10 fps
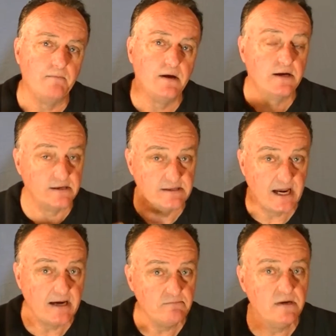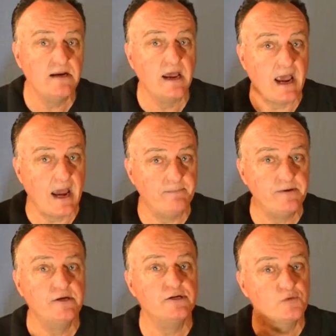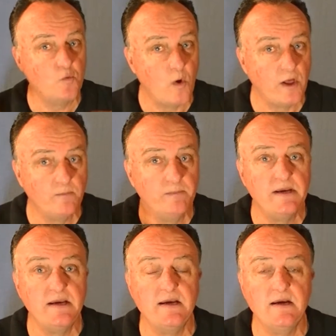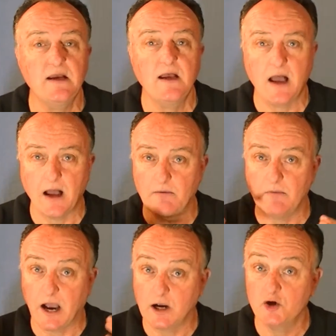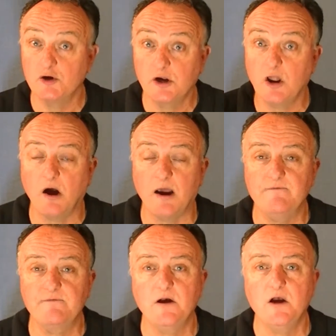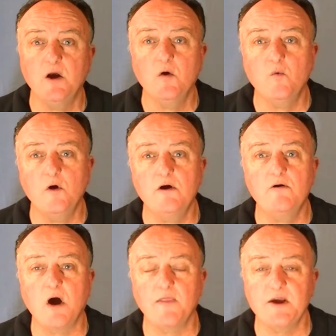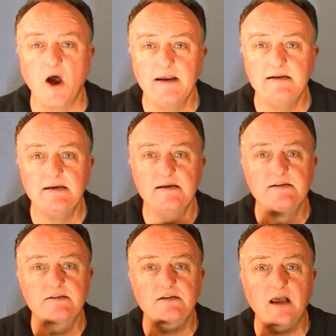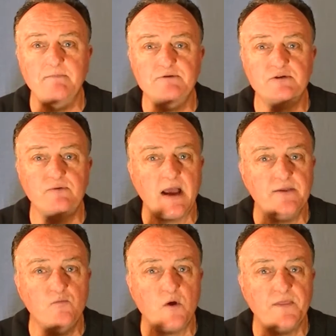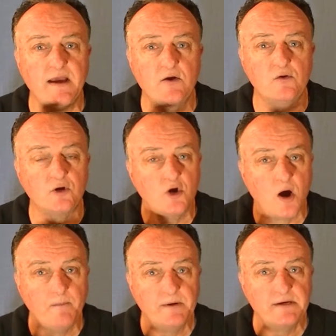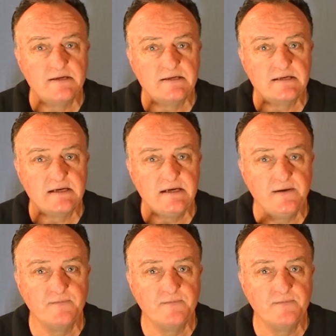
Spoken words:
contentment, happiness, well-being, a good life, were the ideas surrounding what they call competency,